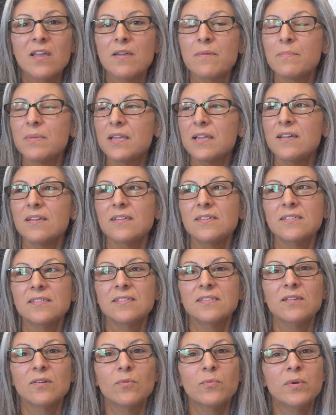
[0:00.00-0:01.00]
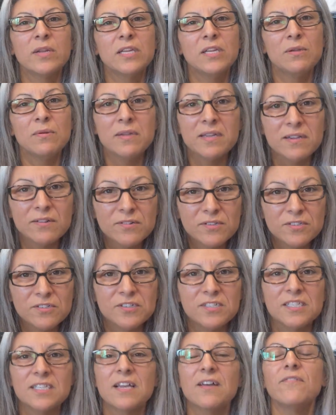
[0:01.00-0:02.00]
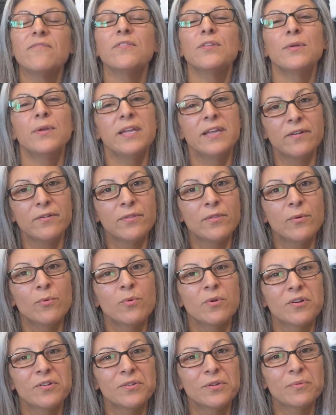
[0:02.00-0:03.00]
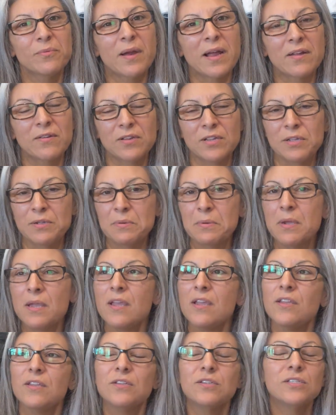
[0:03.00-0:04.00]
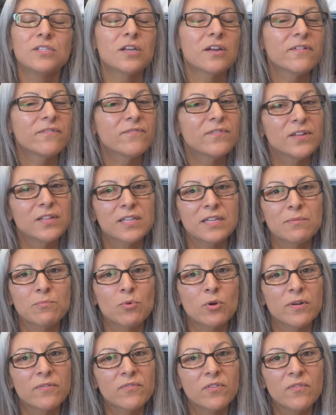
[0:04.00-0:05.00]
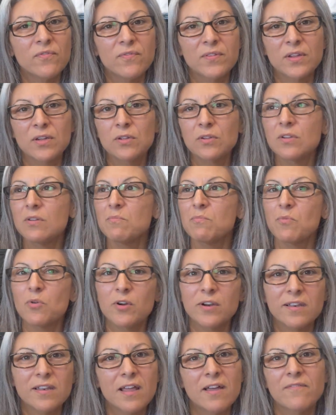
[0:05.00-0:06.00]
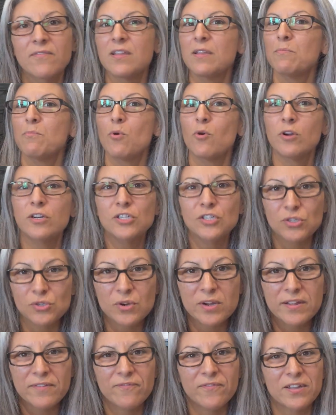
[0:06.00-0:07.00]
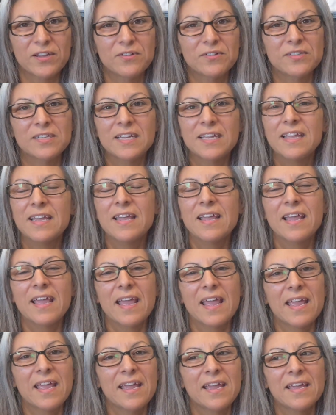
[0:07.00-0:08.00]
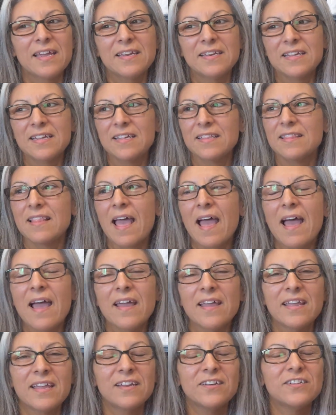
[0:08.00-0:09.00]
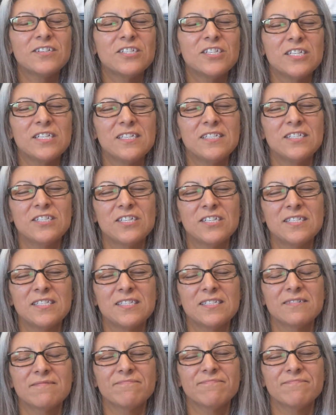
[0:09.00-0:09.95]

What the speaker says: because when you heal yourself, you heal the world around you. You start feeling more fulfilled, more loving, more joy filled. And that energy just